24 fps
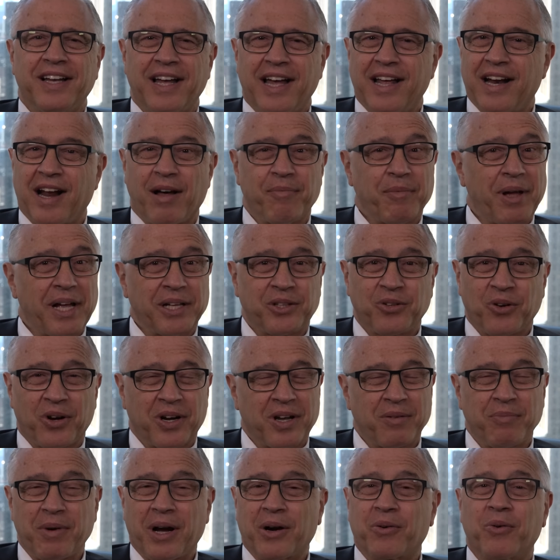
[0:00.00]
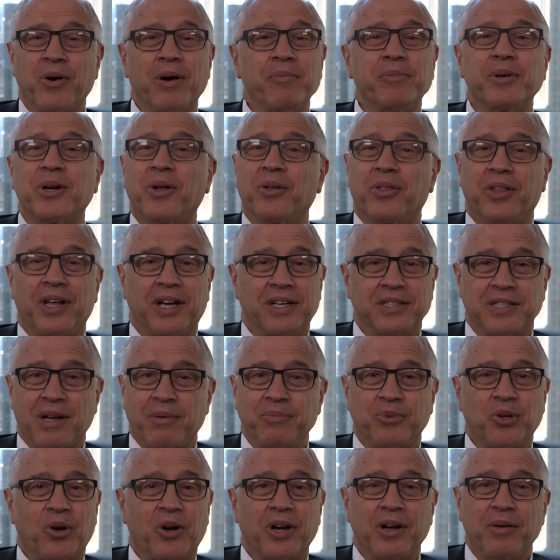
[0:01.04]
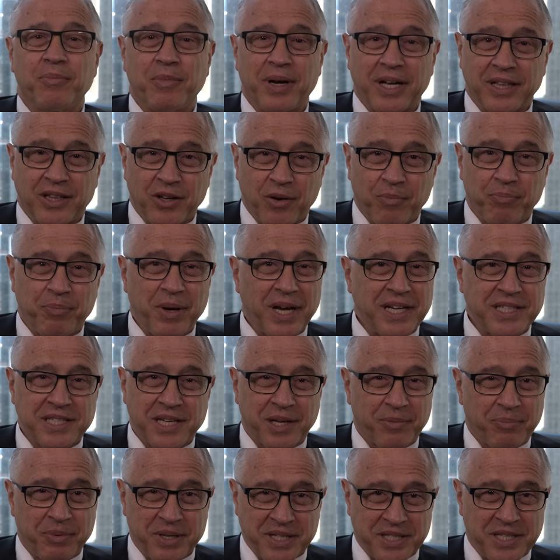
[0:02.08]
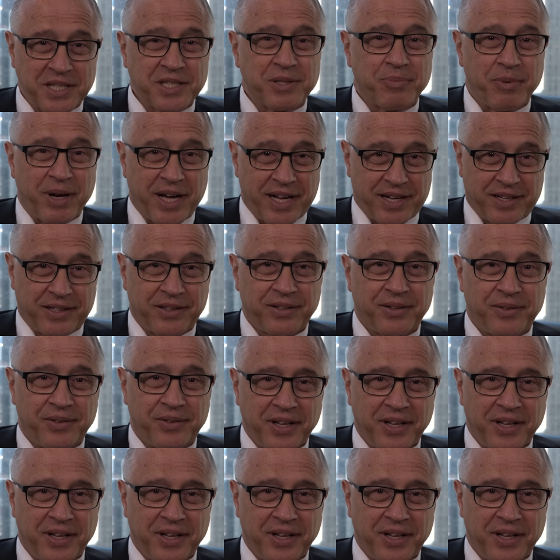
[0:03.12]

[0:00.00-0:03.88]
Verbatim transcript: and I'm not talking about criminal things, I'm talking about their basic business model.